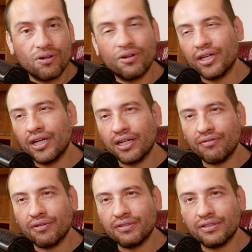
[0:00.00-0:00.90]
Oh, he got
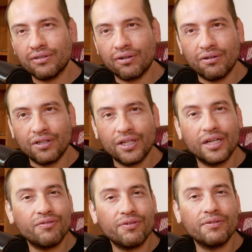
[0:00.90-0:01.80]
it from the turtle. He
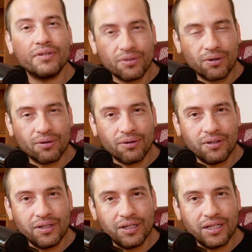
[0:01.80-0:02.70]
got it from the
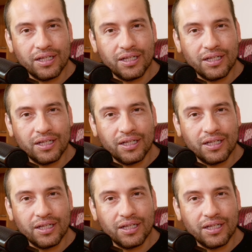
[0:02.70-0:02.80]
turtle,